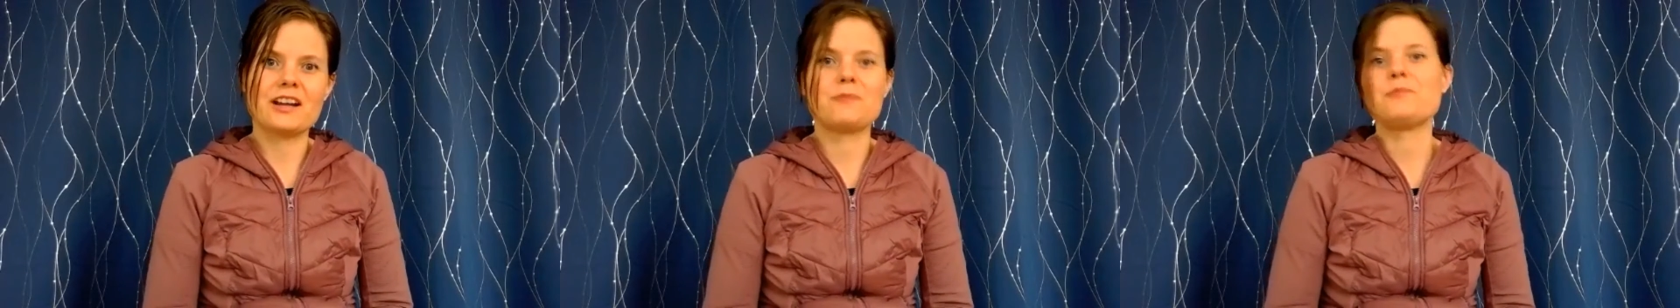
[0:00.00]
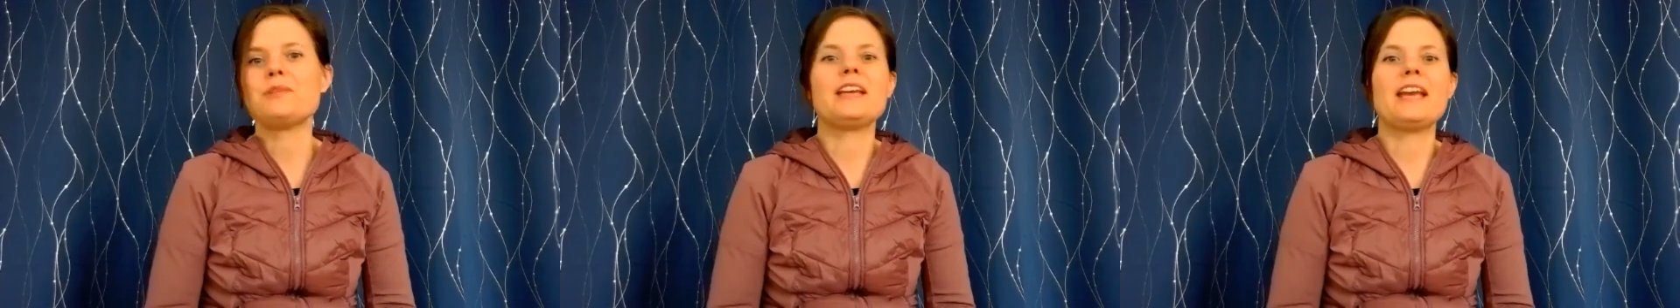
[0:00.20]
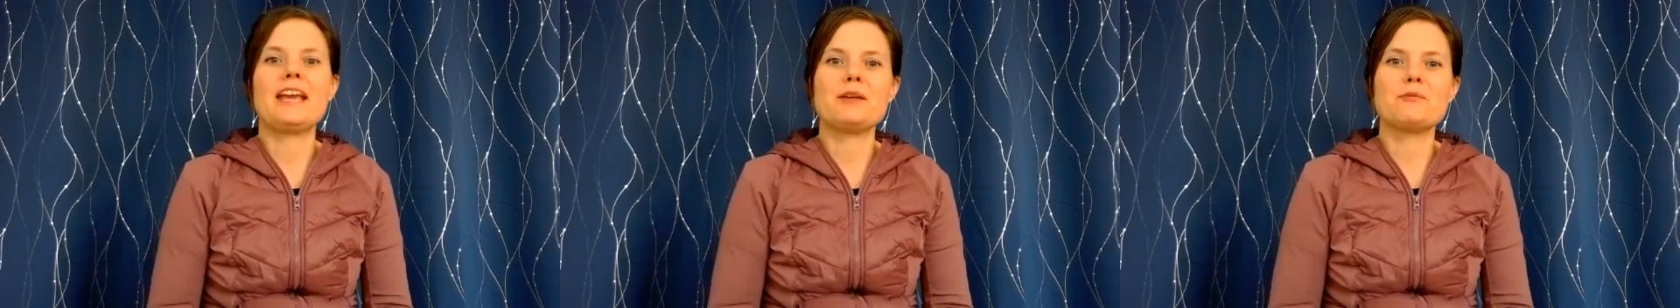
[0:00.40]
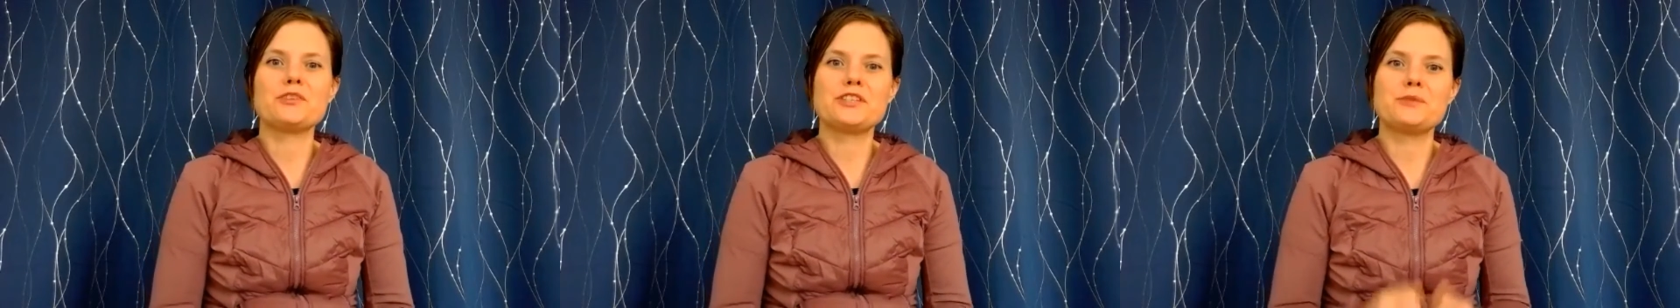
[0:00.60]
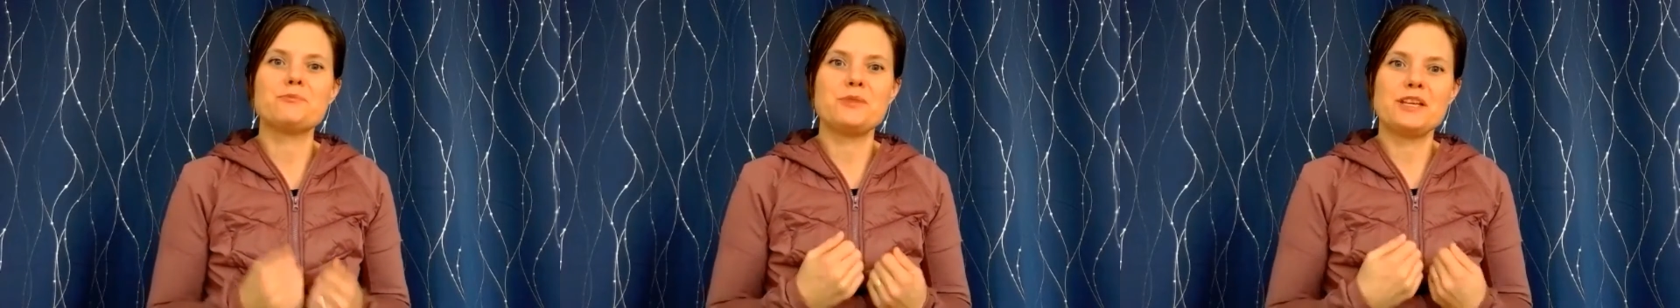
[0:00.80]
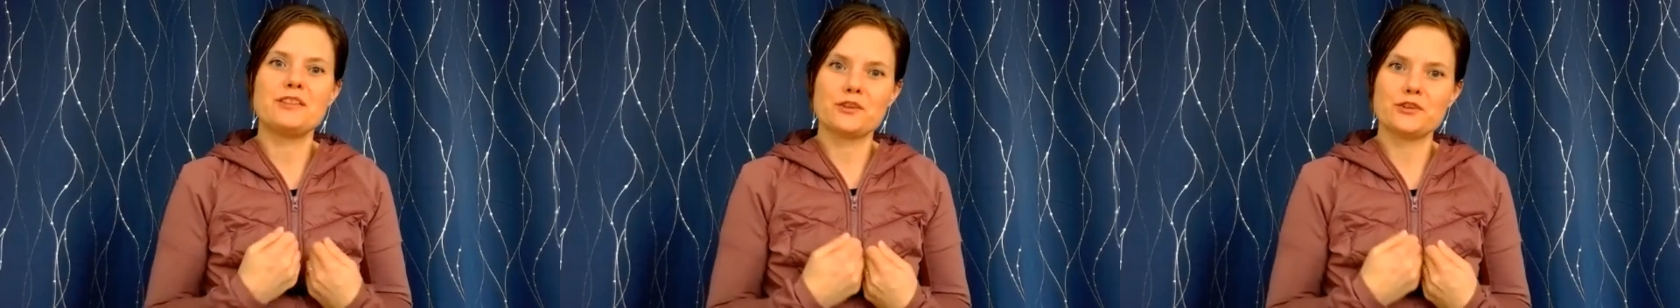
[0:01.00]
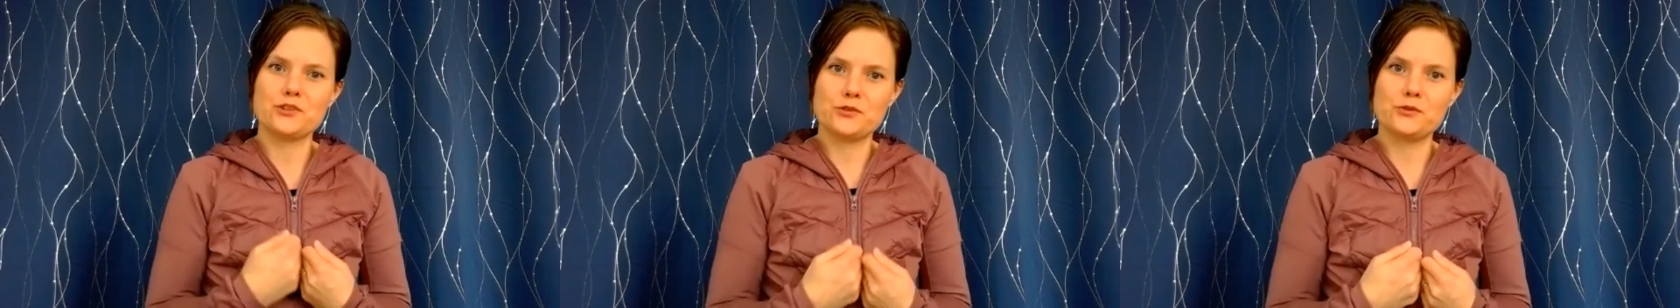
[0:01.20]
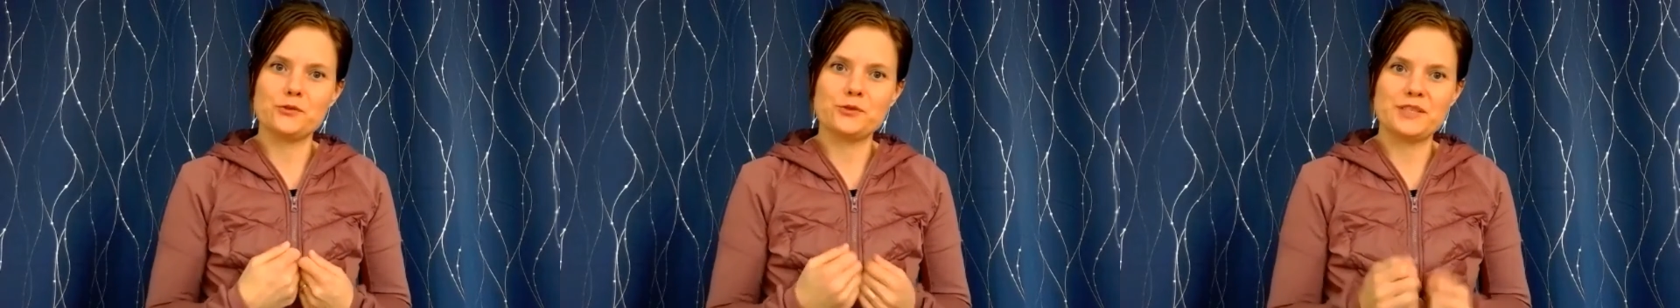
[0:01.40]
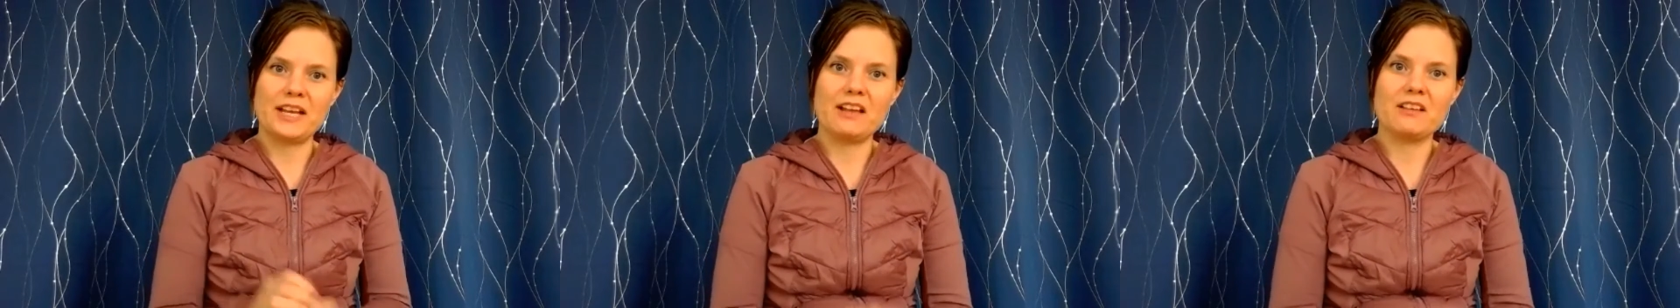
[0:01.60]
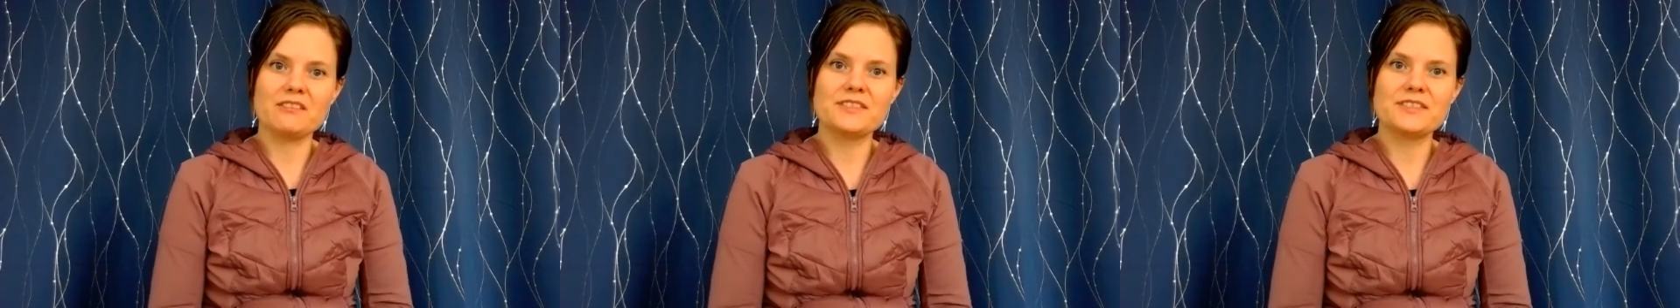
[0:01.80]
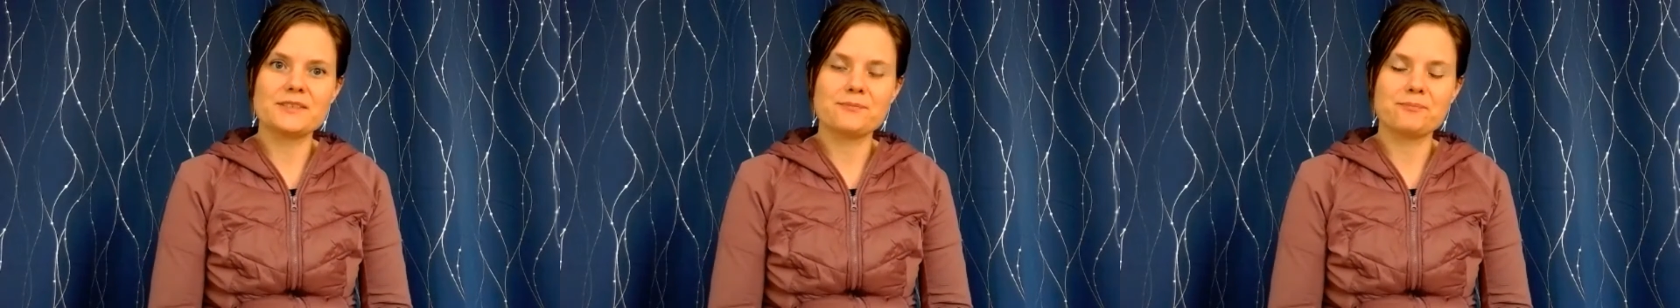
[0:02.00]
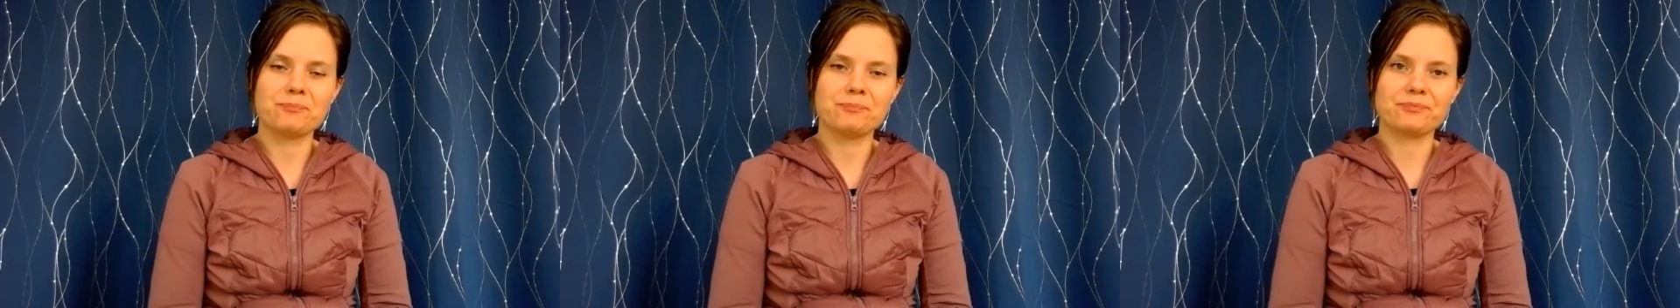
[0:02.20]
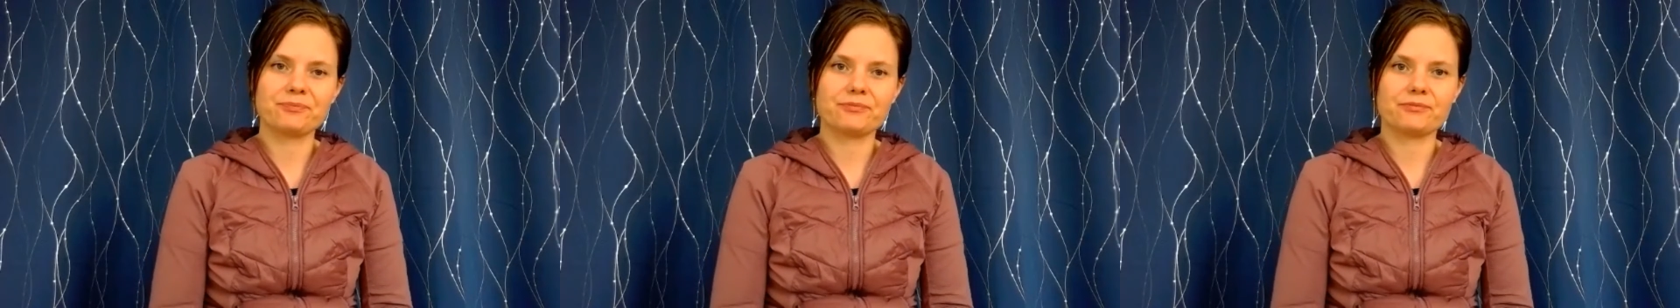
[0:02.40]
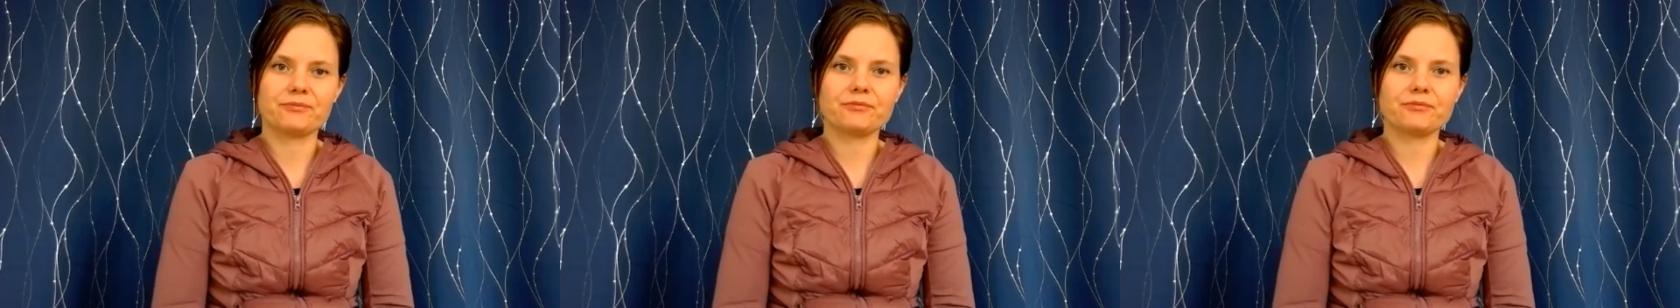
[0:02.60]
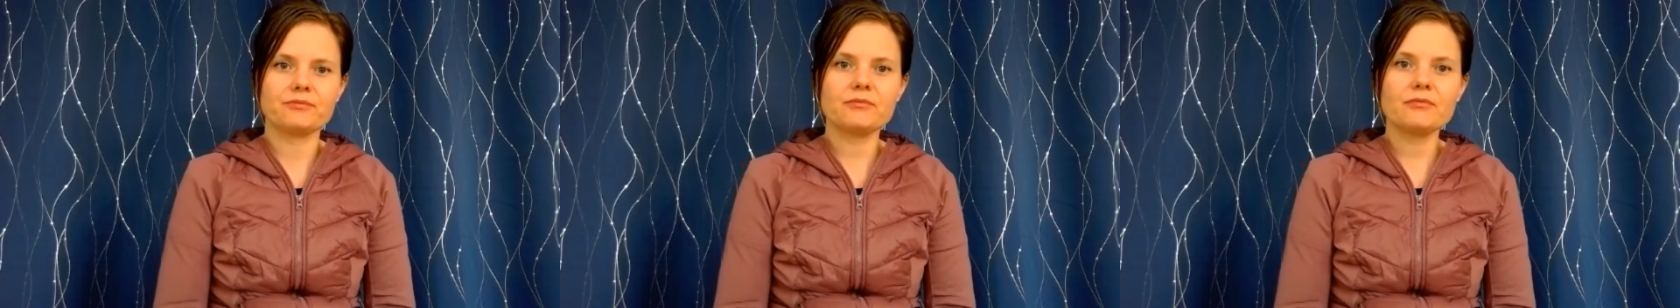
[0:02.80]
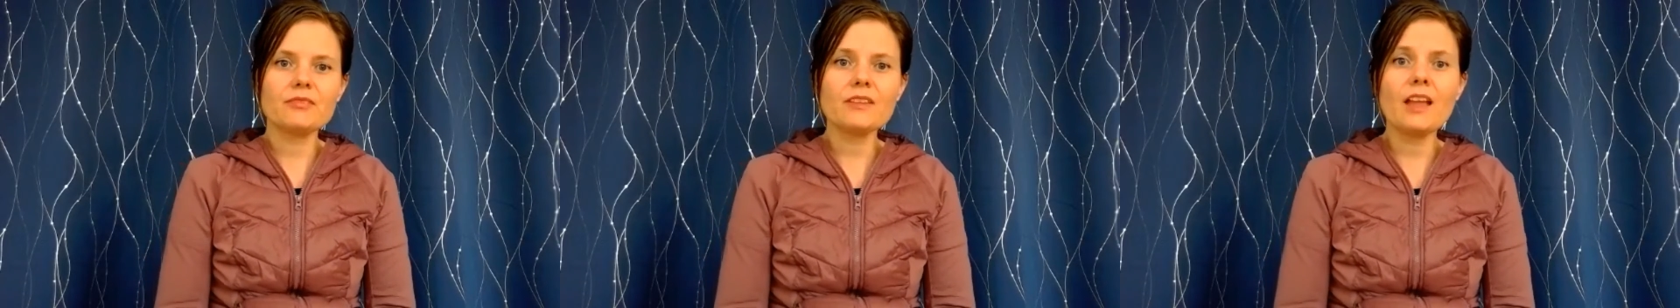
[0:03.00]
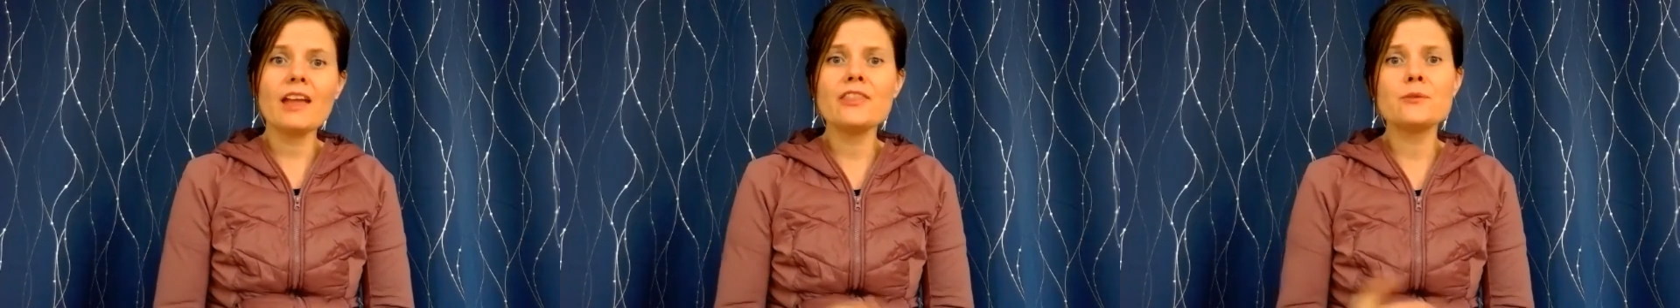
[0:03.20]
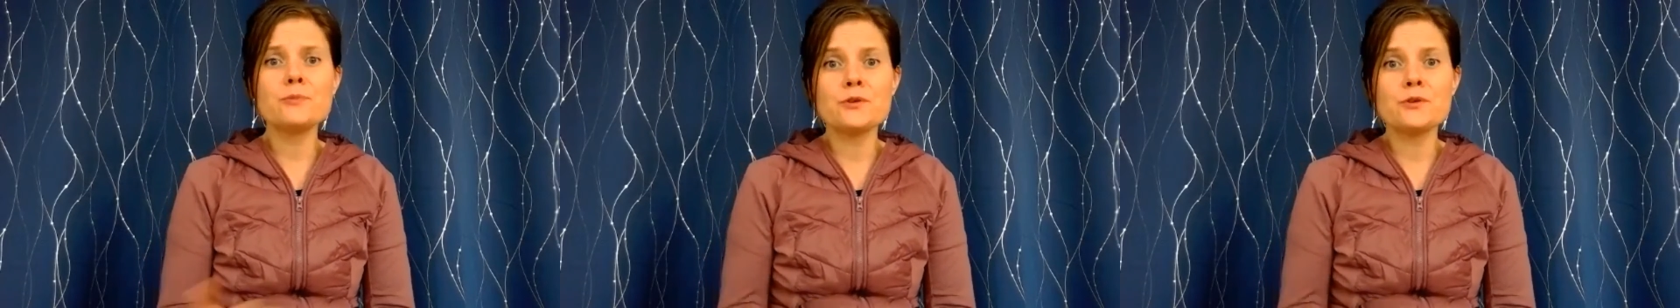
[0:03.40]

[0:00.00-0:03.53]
and being able to be their true selves. And